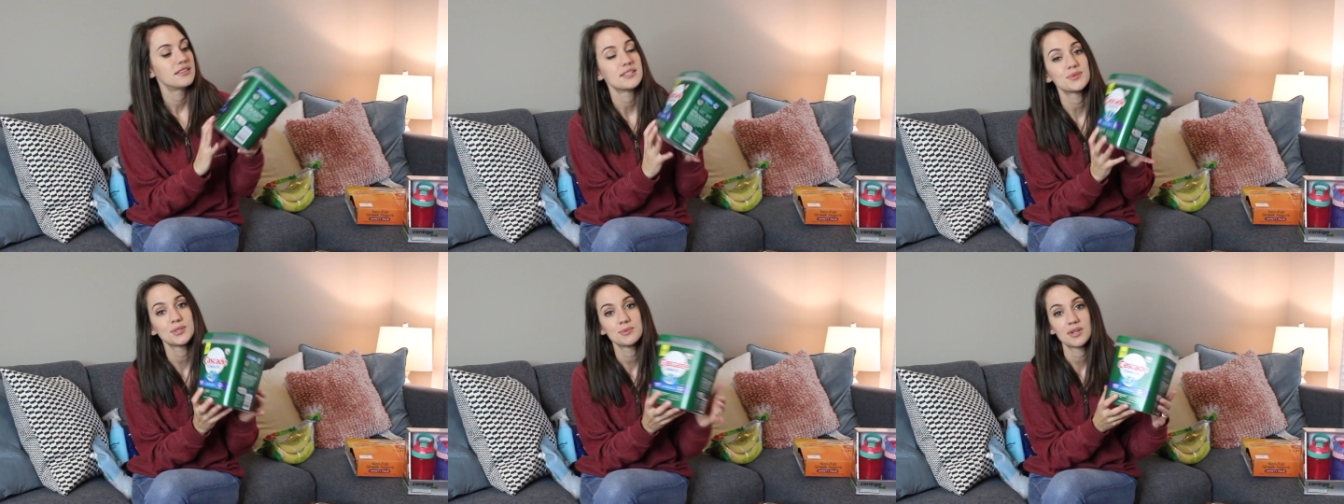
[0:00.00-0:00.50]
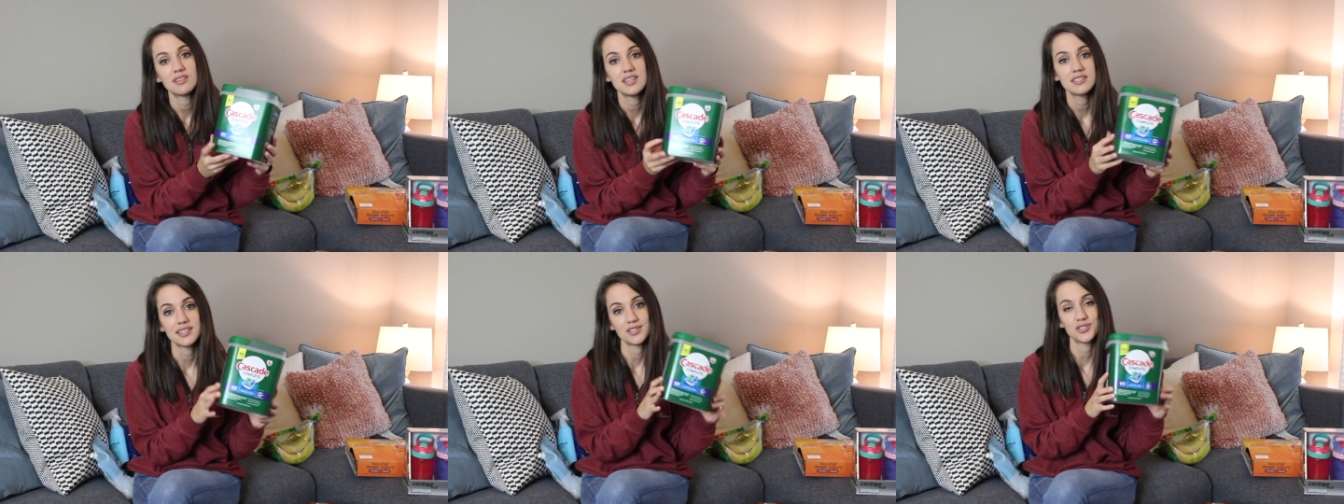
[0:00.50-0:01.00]
this was one of
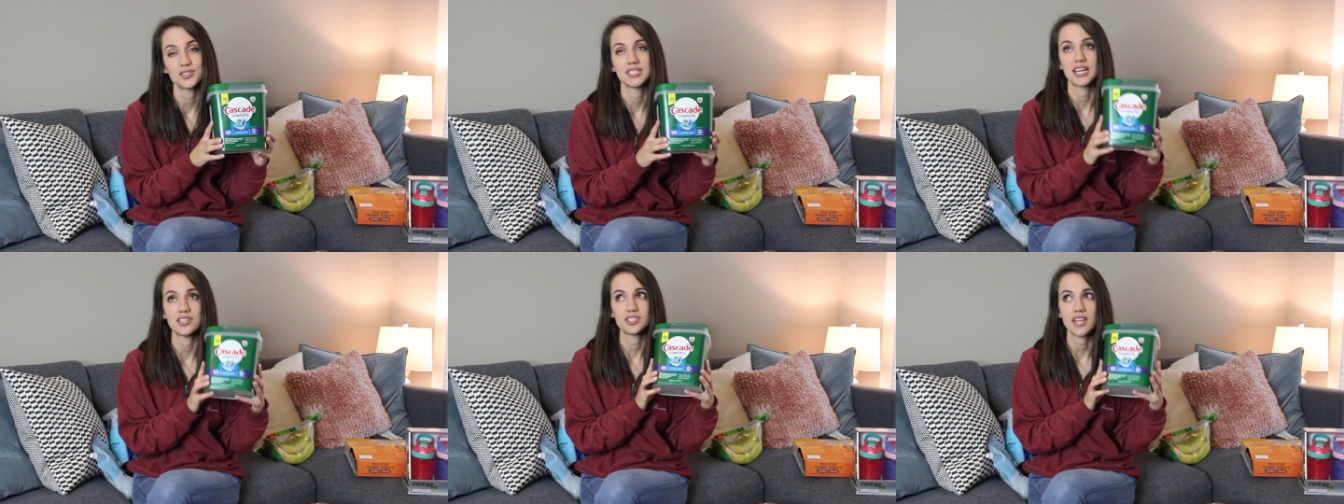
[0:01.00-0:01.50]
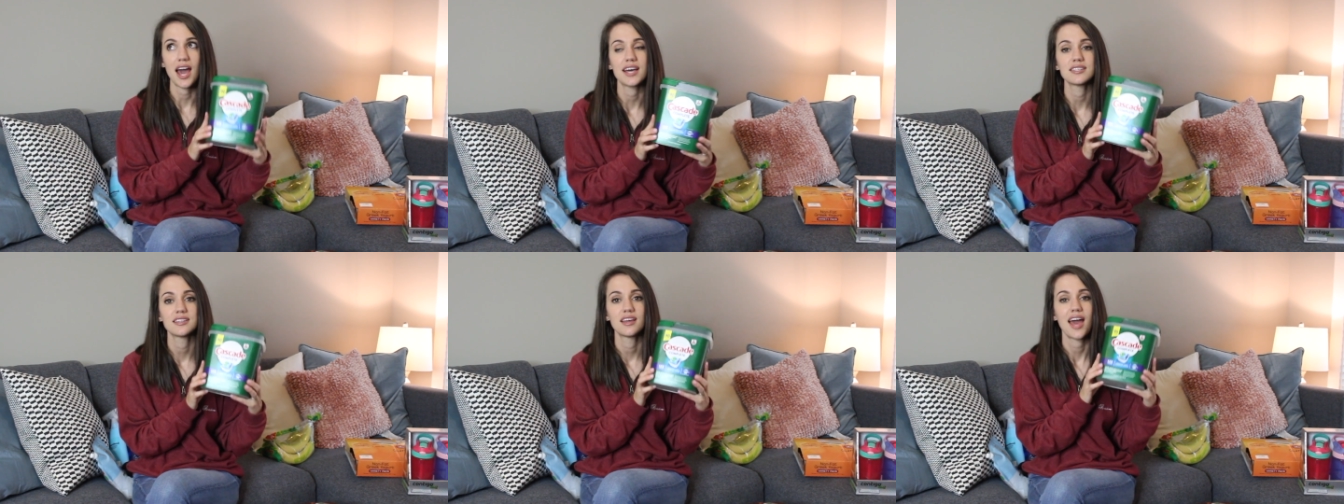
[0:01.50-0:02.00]
the essentials that I just
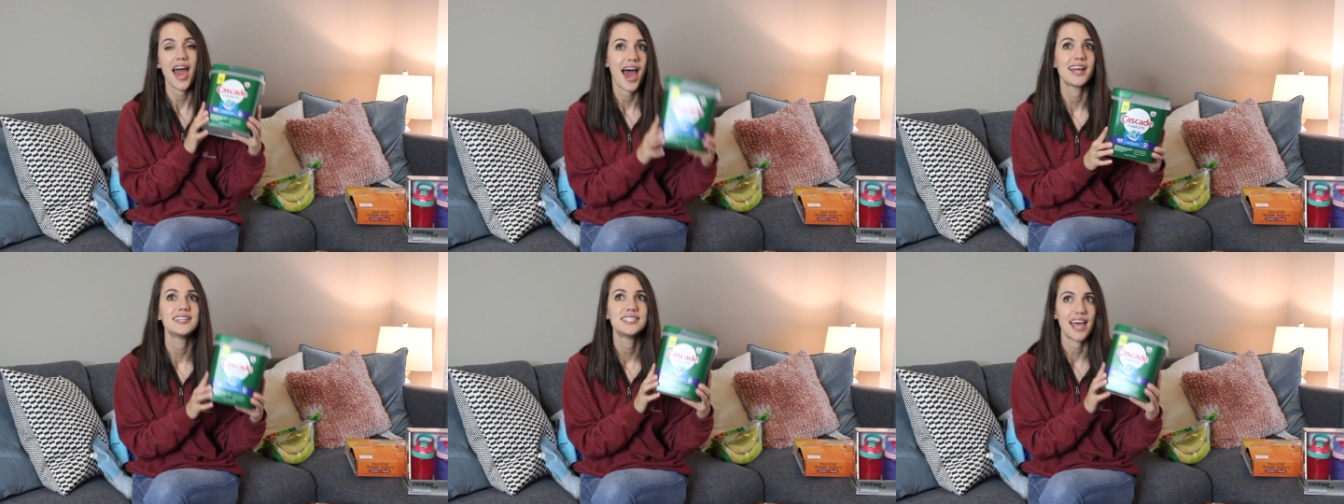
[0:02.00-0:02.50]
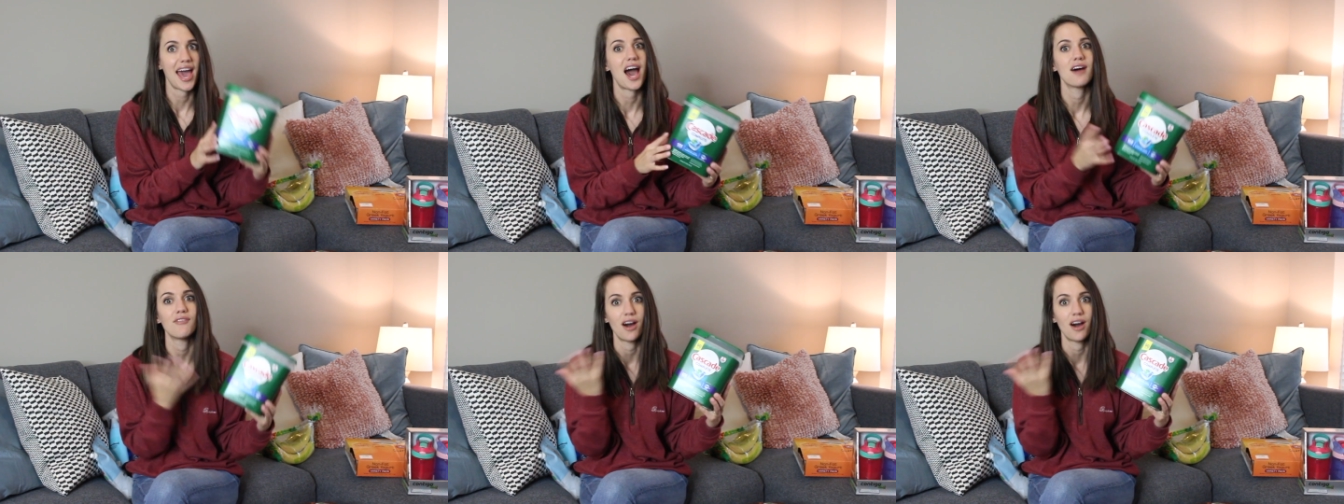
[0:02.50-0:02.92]
had to have,